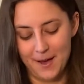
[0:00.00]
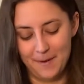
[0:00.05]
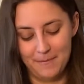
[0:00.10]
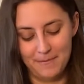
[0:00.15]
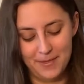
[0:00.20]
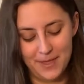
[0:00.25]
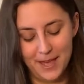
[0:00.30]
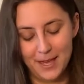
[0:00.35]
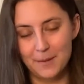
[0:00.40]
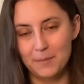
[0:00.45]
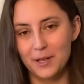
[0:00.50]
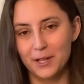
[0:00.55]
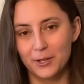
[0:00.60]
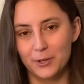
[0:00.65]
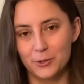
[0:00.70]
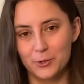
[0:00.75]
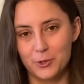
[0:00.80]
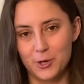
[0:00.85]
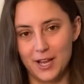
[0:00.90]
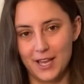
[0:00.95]
They can be a little
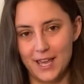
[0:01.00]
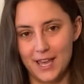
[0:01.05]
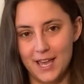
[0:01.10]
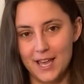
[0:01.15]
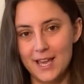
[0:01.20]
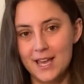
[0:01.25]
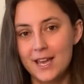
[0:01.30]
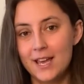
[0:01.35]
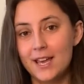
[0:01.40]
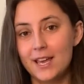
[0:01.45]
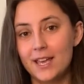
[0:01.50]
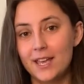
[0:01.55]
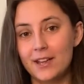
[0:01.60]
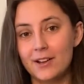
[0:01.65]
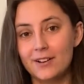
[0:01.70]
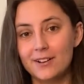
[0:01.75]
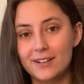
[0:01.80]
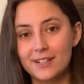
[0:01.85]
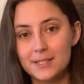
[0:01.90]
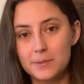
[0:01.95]
tricky.
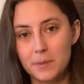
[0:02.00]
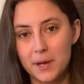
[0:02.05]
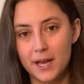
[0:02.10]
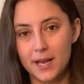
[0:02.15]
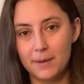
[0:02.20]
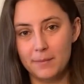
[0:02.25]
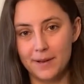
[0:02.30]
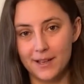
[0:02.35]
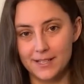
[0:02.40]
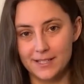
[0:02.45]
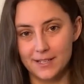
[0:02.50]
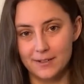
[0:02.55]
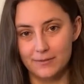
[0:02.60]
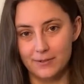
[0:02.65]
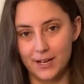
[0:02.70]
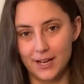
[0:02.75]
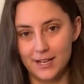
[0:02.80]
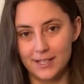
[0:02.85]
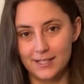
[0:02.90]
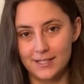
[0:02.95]
Here is my best
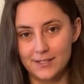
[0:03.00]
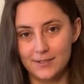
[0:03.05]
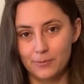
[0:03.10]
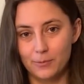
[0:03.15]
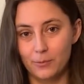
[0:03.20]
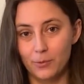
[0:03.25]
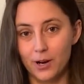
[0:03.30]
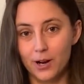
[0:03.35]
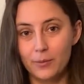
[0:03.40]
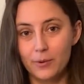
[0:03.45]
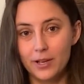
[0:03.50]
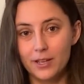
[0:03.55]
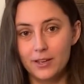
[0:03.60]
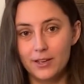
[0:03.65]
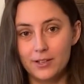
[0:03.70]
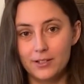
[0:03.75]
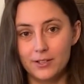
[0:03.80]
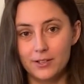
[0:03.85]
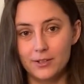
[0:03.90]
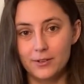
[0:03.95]
advice. What I want you to
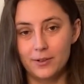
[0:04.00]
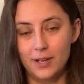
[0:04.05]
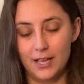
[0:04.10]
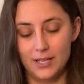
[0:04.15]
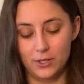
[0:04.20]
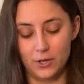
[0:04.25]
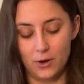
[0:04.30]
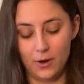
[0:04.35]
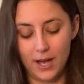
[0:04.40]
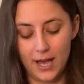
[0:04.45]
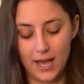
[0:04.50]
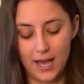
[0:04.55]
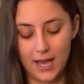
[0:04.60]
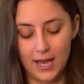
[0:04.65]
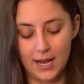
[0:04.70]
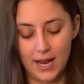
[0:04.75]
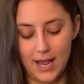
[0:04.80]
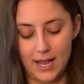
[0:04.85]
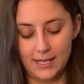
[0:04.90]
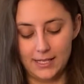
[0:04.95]
do is go ahead
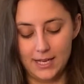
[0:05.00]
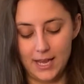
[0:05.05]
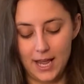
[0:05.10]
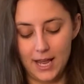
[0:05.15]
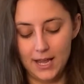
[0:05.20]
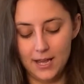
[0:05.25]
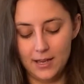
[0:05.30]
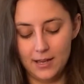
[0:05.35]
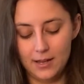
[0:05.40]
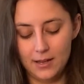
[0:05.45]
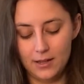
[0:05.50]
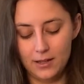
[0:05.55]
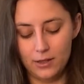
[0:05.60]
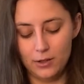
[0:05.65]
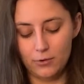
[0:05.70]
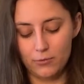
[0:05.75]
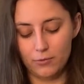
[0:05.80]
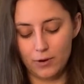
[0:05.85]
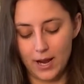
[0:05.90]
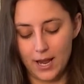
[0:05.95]
and take the
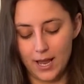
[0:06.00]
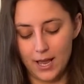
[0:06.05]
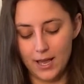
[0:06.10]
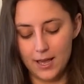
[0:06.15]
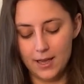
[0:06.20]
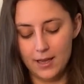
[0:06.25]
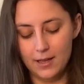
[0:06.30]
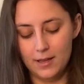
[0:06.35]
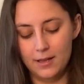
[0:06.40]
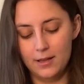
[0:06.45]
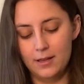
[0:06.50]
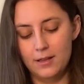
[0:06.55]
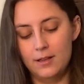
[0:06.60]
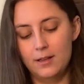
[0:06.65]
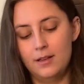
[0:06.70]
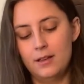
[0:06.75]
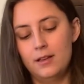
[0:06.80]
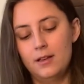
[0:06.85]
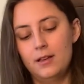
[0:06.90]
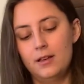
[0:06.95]
ring,
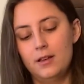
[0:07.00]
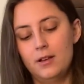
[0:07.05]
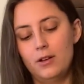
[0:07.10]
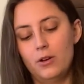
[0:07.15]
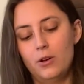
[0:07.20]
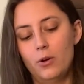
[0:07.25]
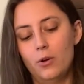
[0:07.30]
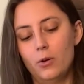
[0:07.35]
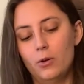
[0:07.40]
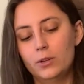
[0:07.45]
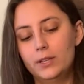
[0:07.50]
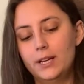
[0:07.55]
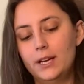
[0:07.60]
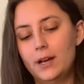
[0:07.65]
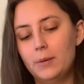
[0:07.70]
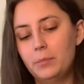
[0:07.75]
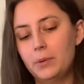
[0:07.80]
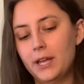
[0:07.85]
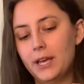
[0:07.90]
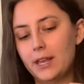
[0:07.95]
hold it up
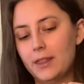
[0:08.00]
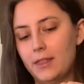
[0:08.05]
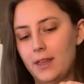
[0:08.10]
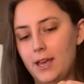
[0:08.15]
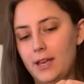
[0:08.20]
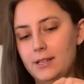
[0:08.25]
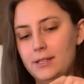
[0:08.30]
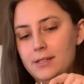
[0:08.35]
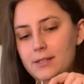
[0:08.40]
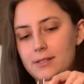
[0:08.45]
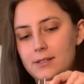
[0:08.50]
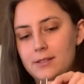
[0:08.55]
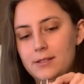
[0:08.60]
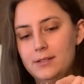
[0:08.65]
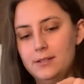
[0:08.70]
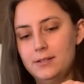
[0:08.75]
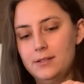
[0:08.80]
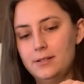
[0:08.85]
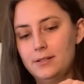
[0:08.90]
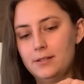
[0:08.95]
like this,
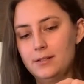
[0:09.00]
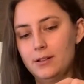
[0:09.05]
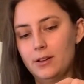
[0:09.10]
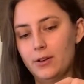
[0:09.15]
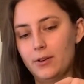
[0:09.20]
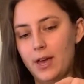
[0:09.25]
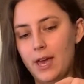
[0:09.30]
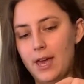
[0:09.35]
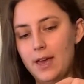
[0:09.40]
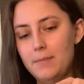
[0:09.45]
okay?